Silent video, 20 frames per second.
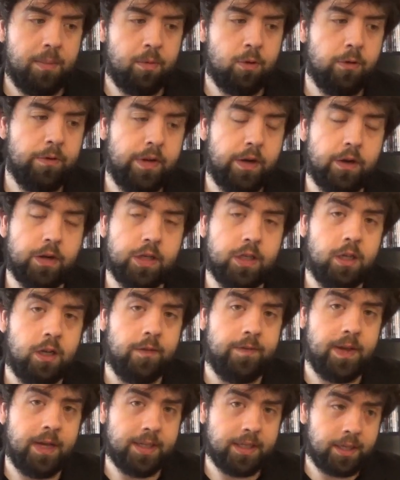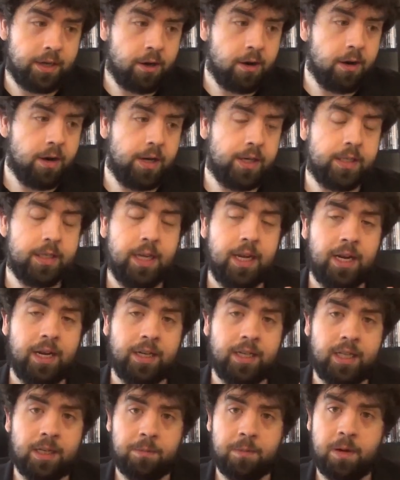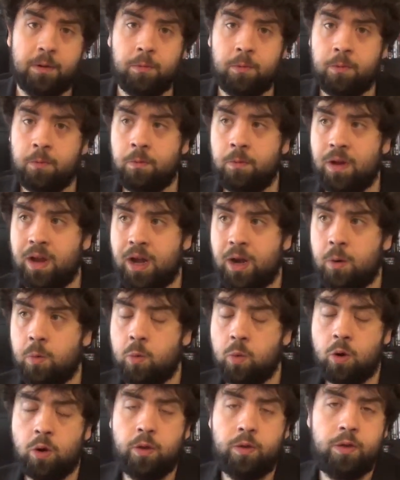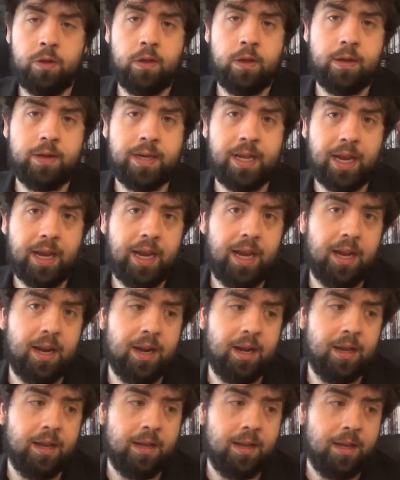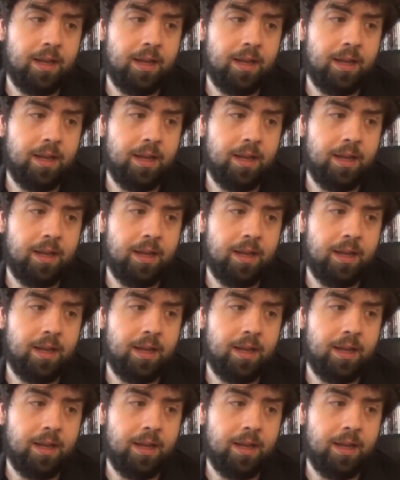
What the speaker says: proving herself as an artist and as someone worth taking